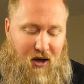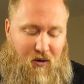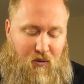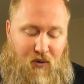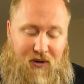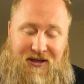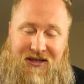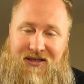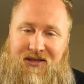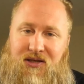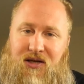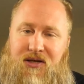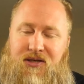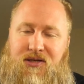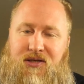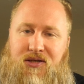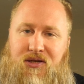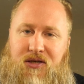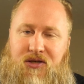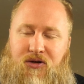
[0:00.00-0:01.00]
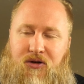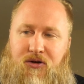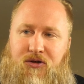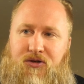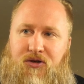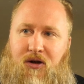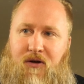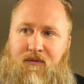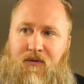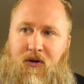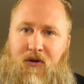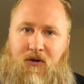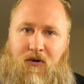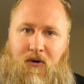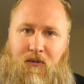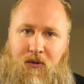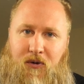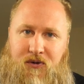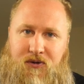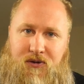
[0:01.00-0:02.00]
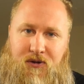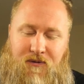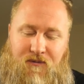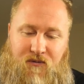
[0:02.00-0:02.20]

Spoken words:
what this does is it turns off the thermals.